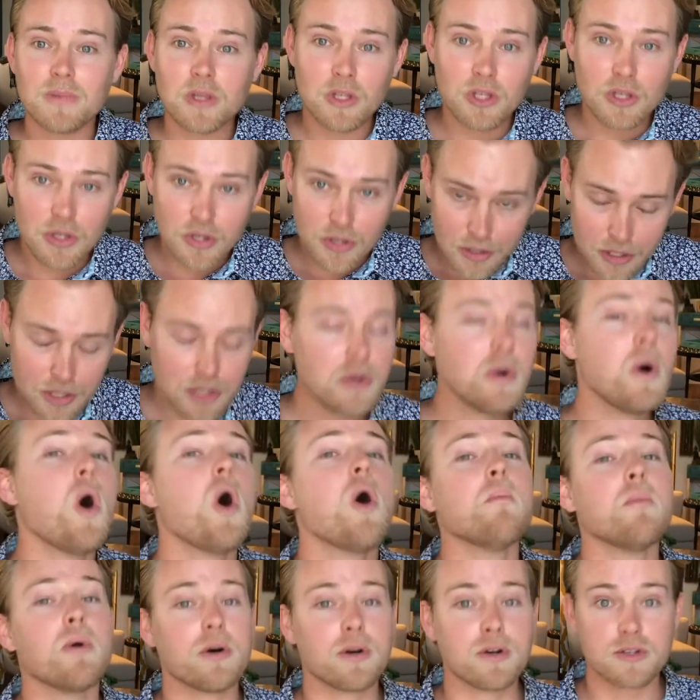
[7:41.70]
you're a new
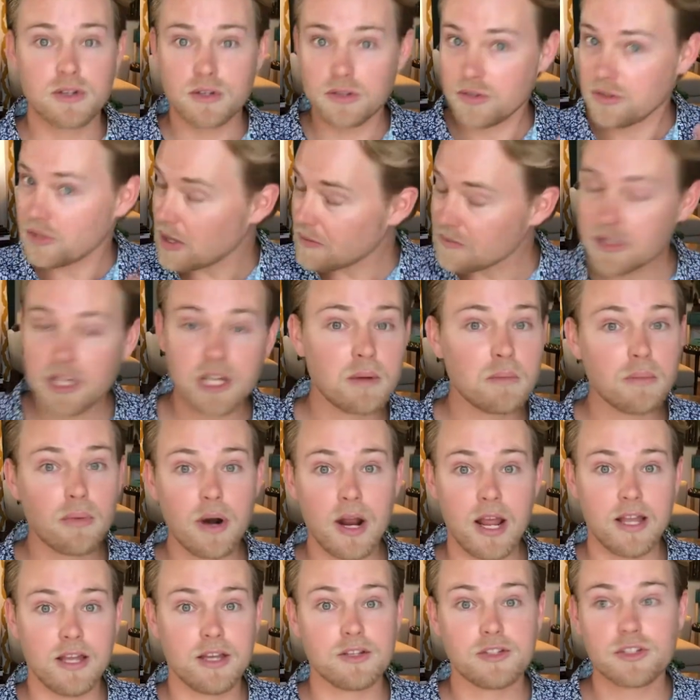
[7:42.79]
homeowner, so stuff's gonna
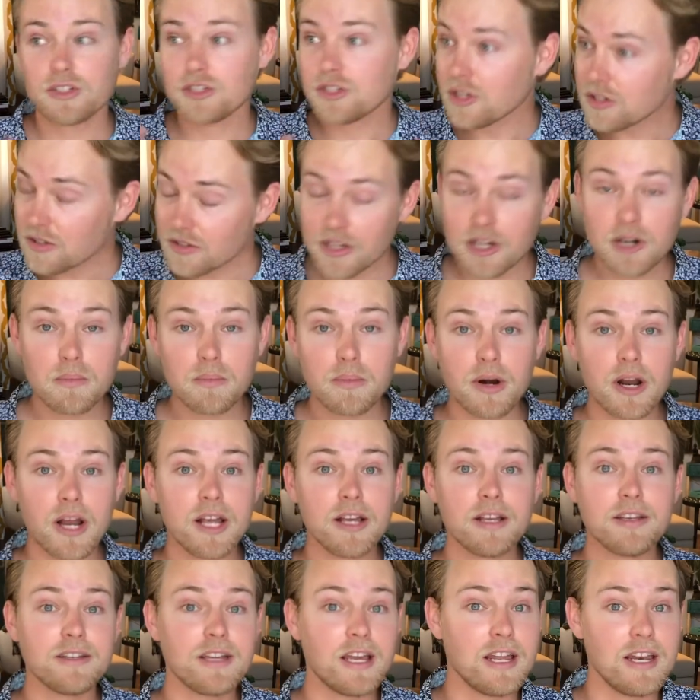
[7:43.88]
break. It's just gonna
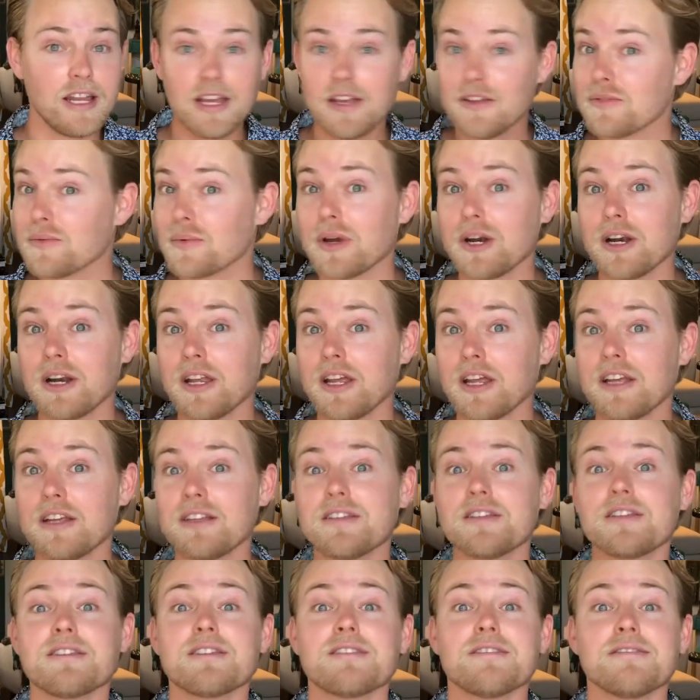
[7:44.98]
break. It is what it
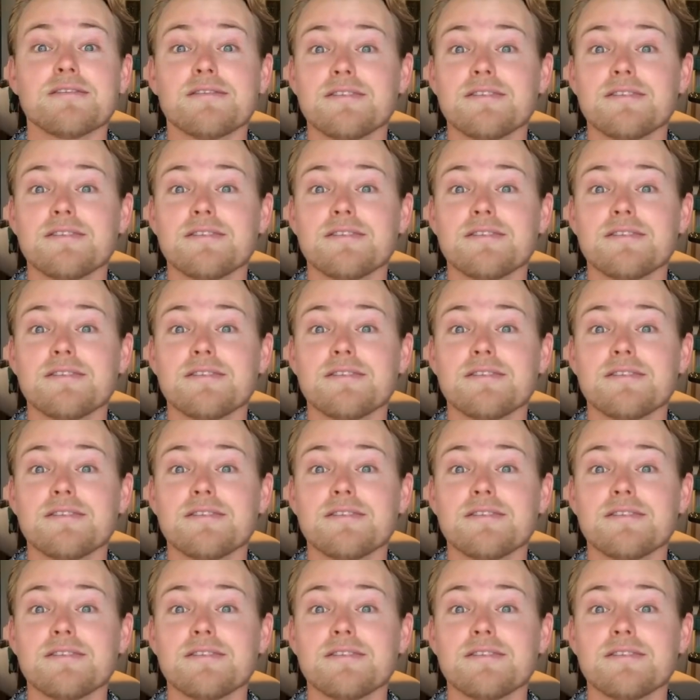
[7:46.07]
is.